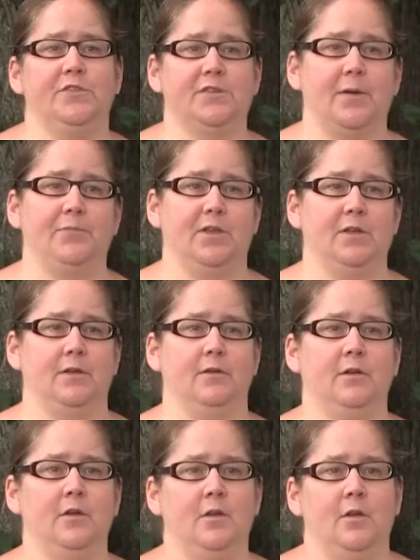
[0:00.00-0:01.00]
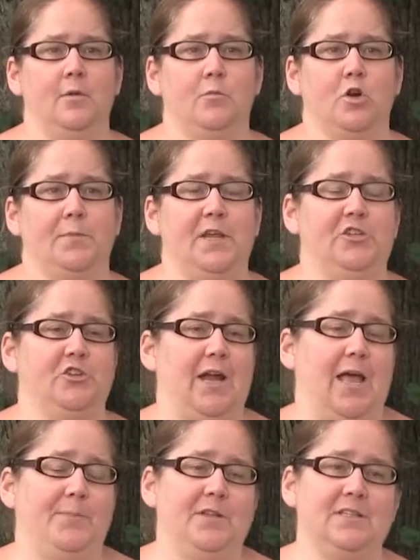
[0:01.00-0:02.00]
if something more major
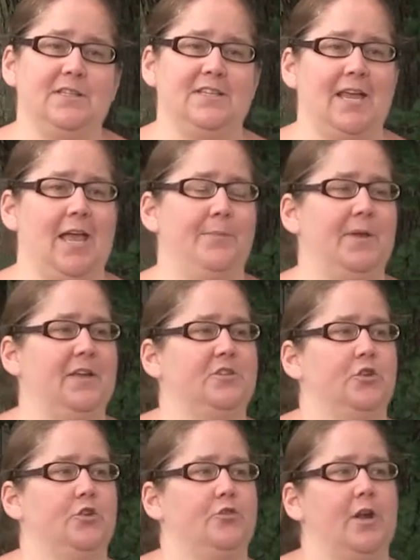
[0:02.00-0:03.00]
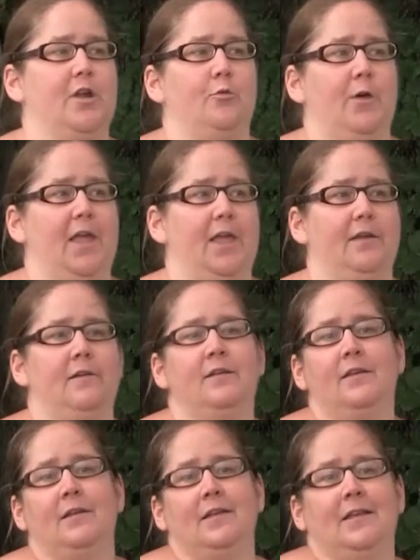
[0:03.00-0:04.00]
happens. The time bank's a great way
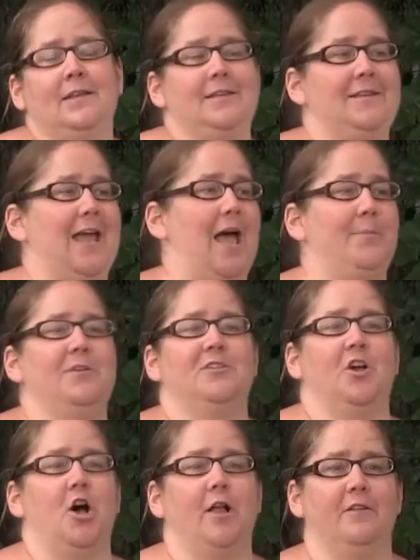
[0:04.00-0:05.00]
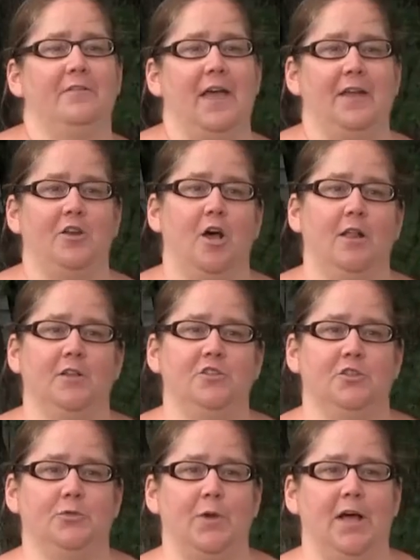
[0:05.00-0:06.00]
to tap into all of that
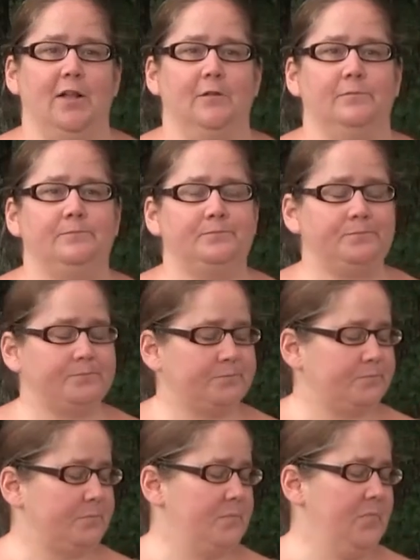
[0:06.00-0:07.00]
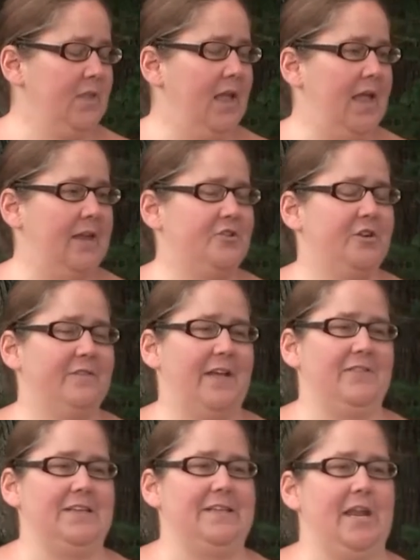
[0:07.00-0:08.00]
knowledge as well and sort of
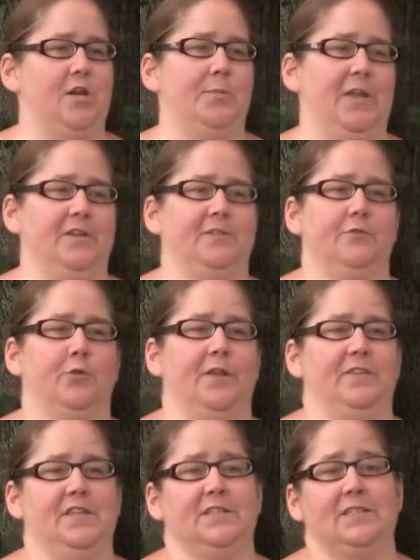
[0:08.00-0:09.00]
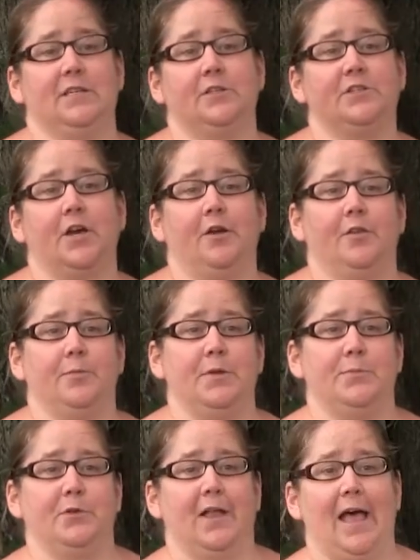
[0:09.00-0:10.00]
have a database of what these skills are that
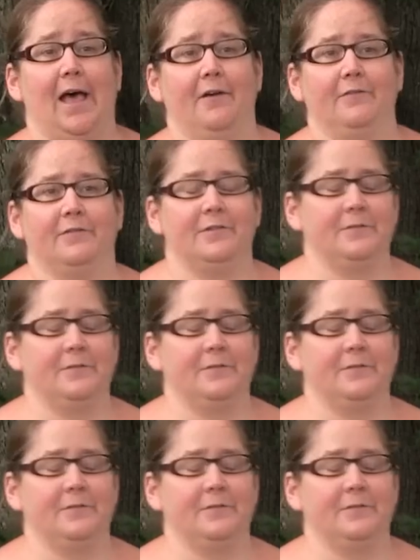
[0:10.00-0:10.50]
people have.